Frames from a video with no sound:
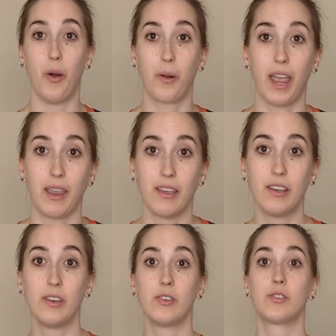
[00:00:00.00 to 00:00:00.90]
Okay,
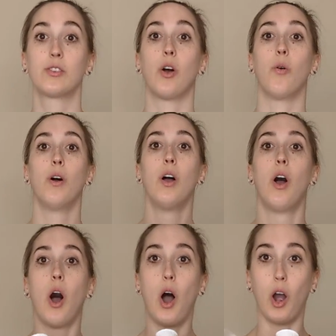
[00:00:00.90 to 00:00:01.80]
so
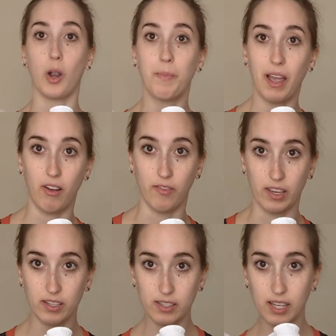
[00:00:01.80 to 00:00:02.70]
our
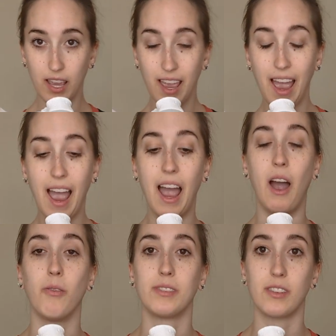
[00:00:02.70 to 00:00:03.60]
pelvis
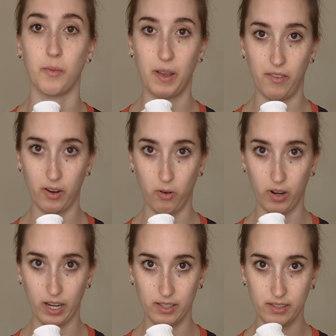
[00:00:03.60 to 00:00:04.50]
houses our pelvic
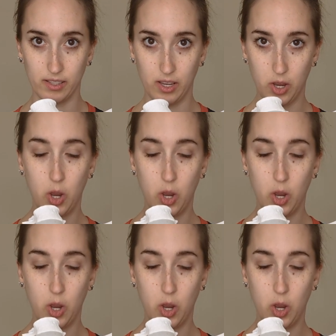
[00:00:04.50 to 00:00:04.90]
organs.